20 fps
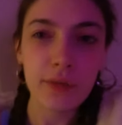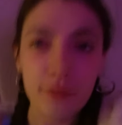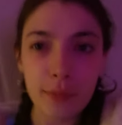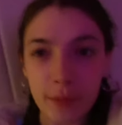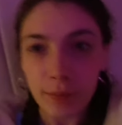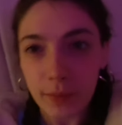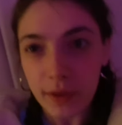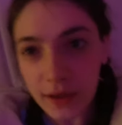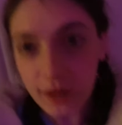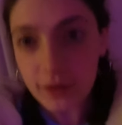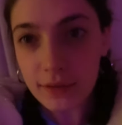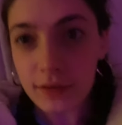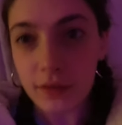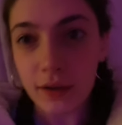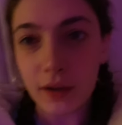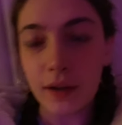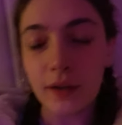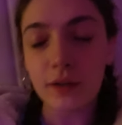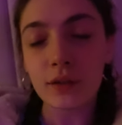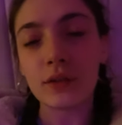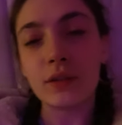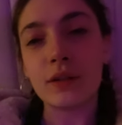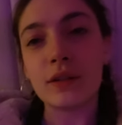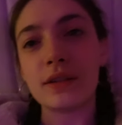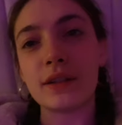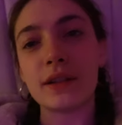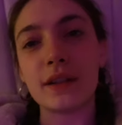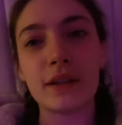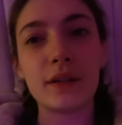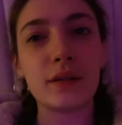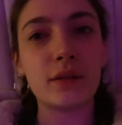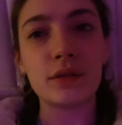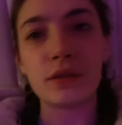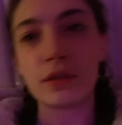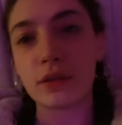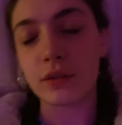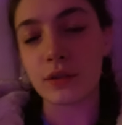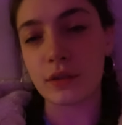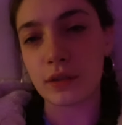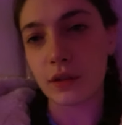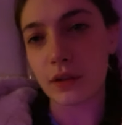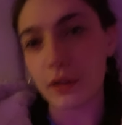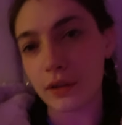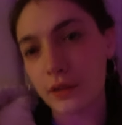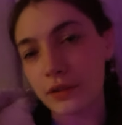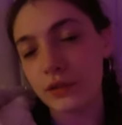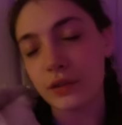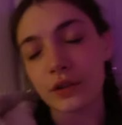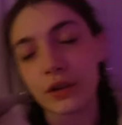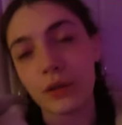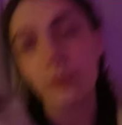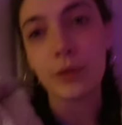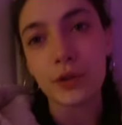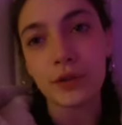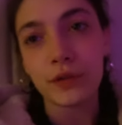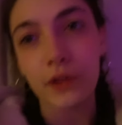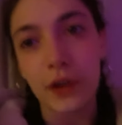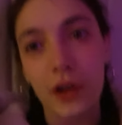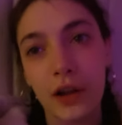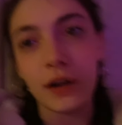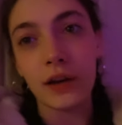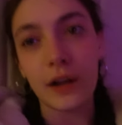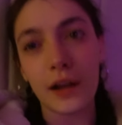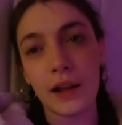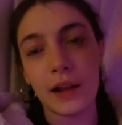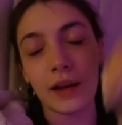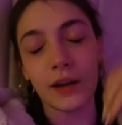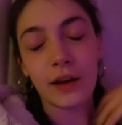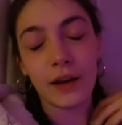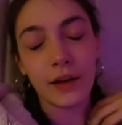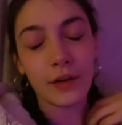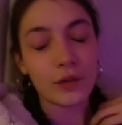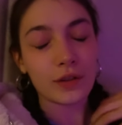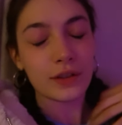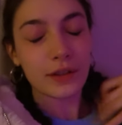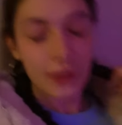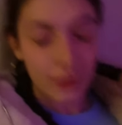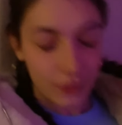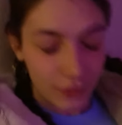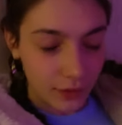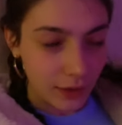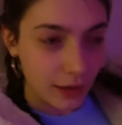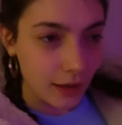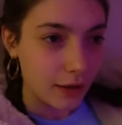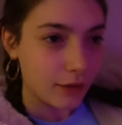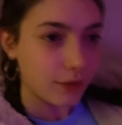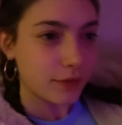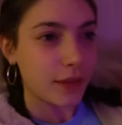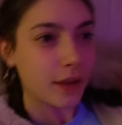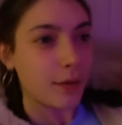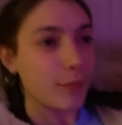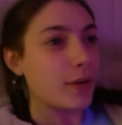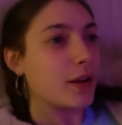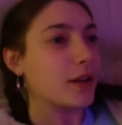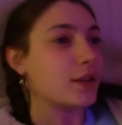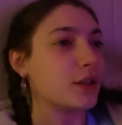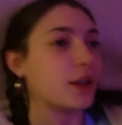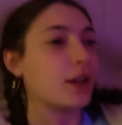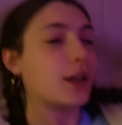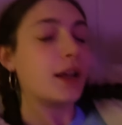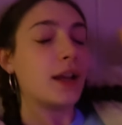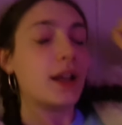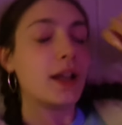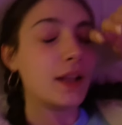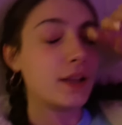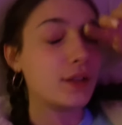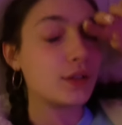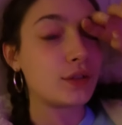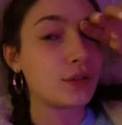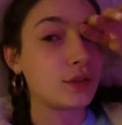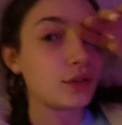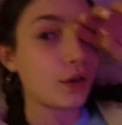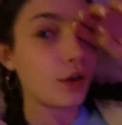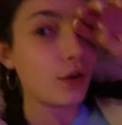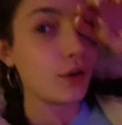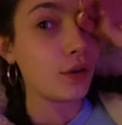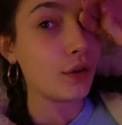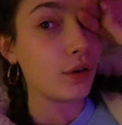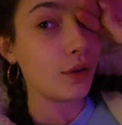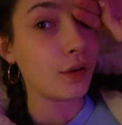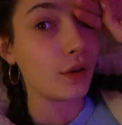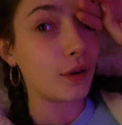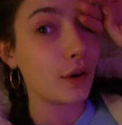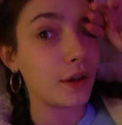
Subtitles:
with my mates, like, honestly, it was just so much fun, and I honestly haven't laughed that much in so long.